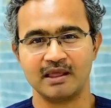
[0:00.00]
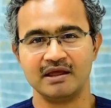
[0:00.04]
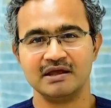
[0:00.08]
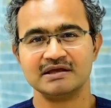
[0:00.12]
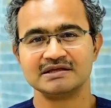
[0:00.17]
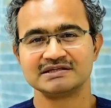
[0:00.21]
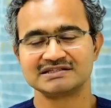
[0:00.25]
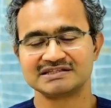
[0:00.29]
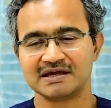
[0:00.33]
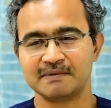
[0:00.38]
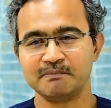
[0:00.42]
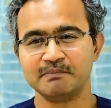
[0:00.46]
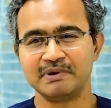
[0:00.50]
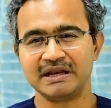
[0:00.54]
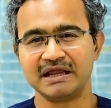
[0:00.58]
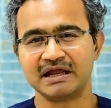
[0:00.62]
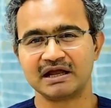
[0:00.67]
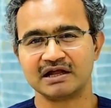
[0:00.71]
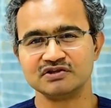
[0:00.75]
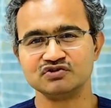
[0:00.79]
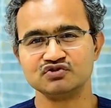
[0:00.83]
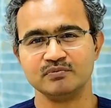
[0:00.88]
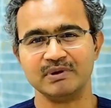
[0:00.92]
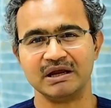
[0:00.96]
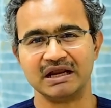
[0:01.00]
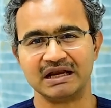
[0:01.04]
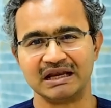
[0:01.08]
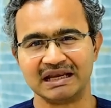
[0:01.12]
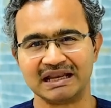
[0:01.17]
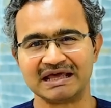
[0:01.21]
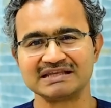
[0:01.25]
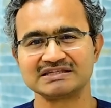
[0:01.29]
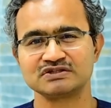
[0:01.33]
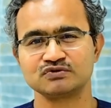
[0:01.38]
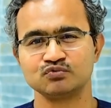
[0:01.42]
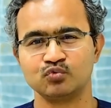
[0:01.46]
Somebody consuming
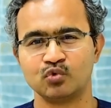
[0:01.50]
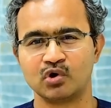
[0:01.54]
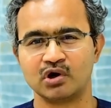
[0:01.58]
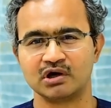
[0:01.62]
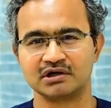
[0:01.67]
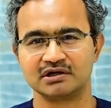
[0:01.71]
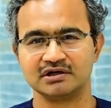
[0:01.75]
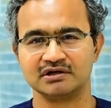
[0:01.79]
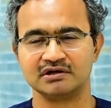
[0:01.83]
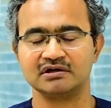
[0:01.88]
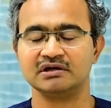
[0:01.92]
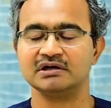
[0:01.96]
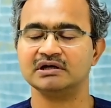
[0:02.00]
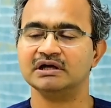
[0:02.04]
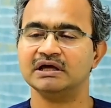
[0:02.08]
less water,